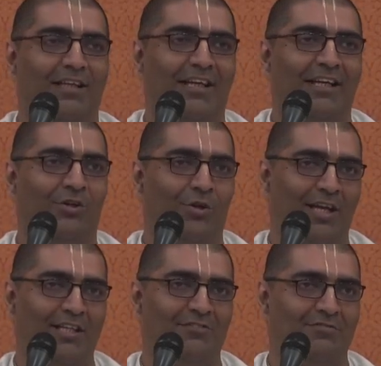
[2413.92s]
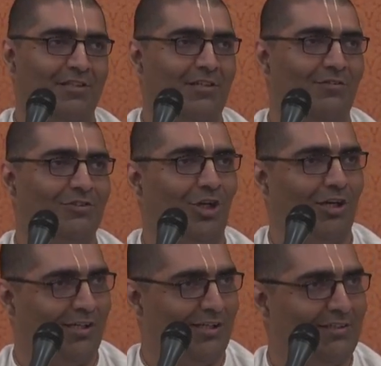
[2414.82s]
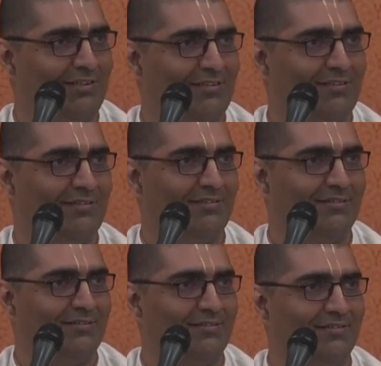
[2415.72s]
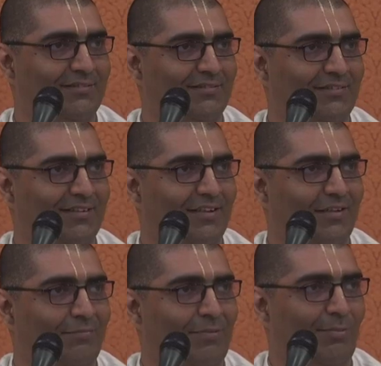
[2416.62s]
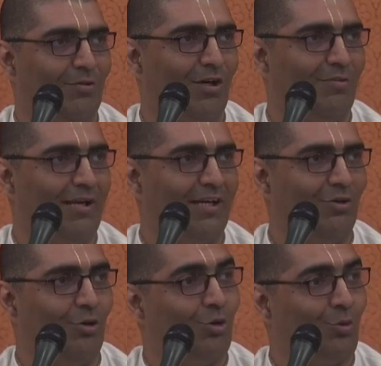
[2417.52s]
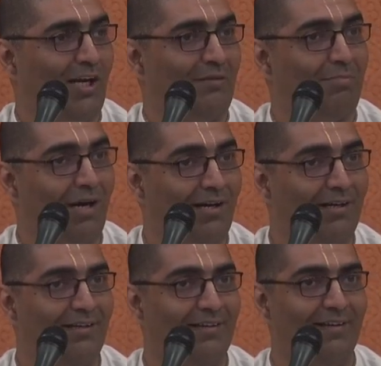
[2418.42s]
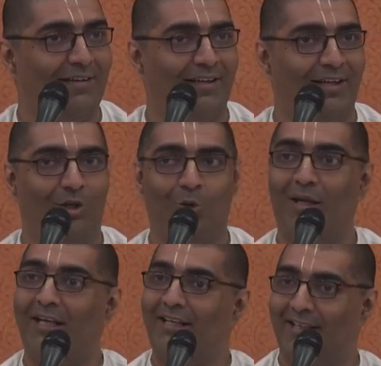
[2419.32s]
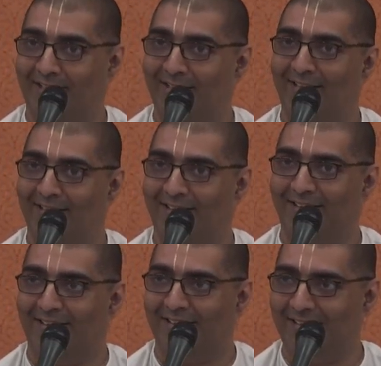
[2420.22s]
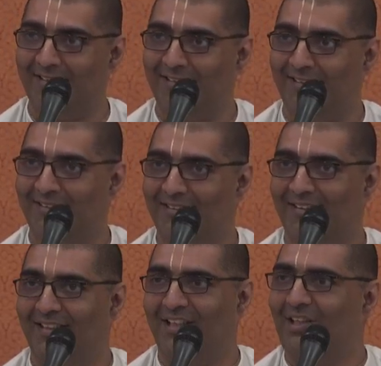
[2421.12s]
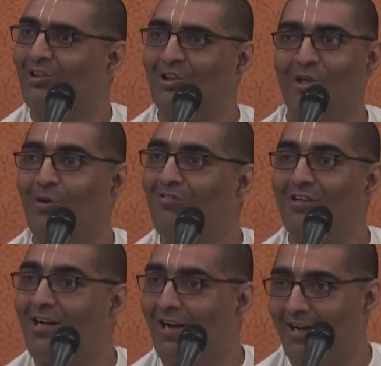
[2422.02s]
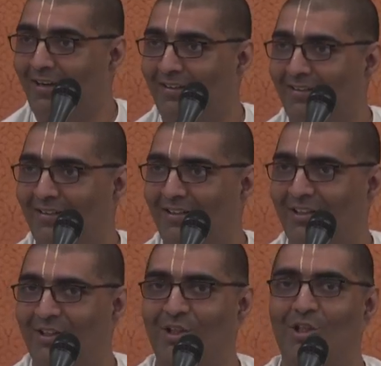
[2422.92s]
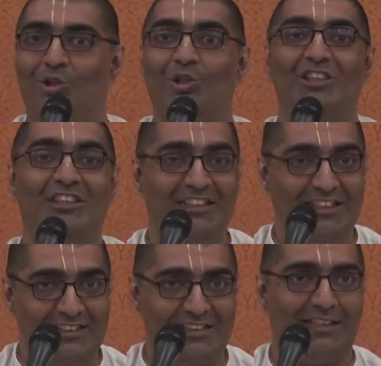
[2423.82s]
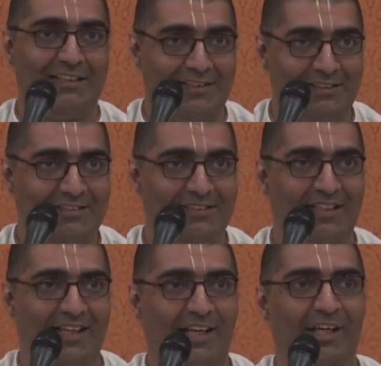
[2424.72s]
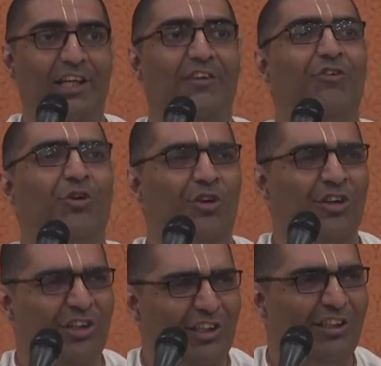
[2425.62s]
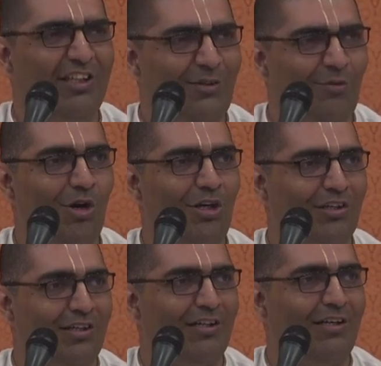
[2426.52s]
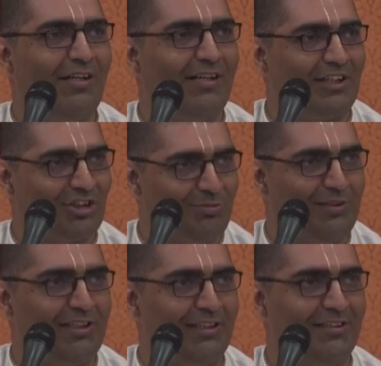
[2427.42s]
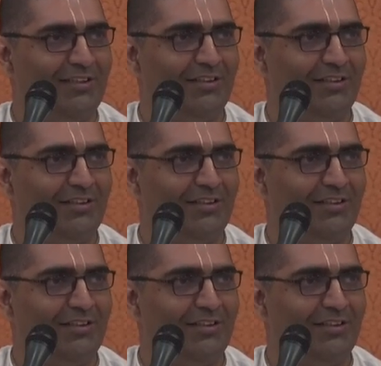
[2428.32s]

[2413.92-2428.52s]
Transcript: In today's world of shortcuts, people want to make quick buck quickly, isn't it? They don't want to work hard. So she says, if you really want to earn Lakshmi,